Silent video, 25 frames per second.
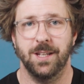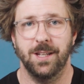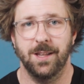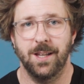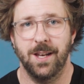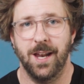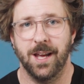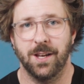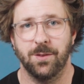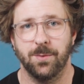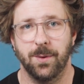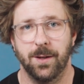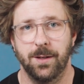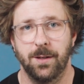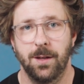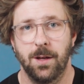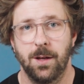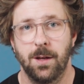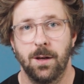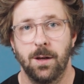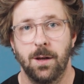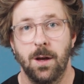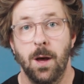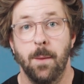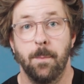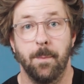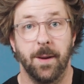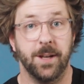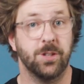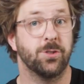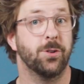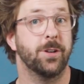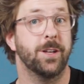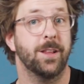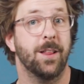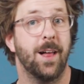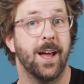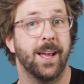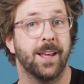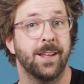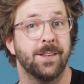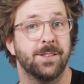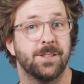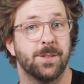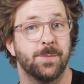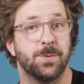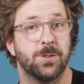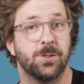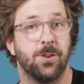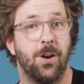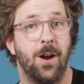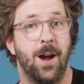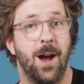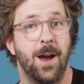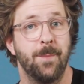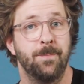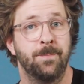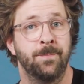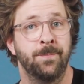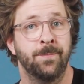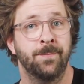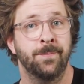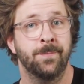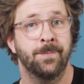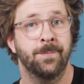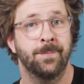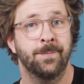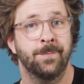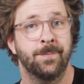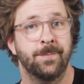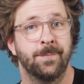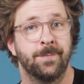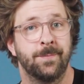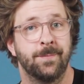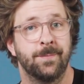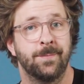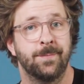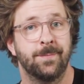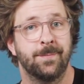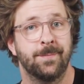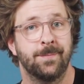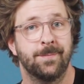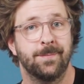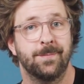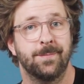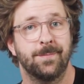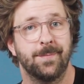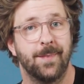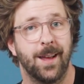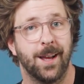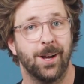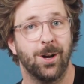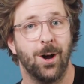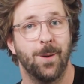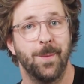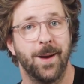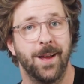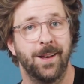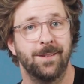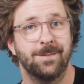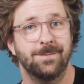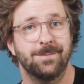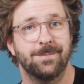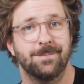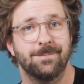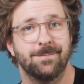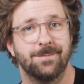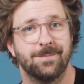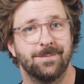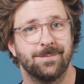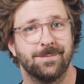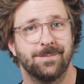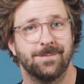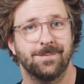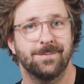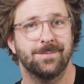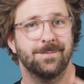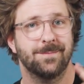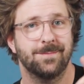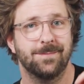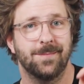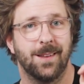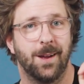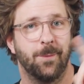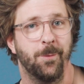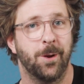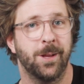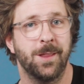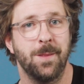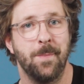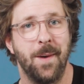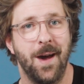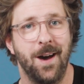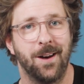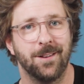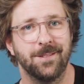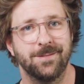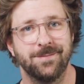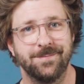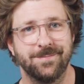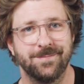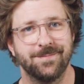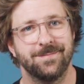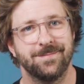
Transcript: you in the next one. Make sure you like and subscribe and comment and ring the bell.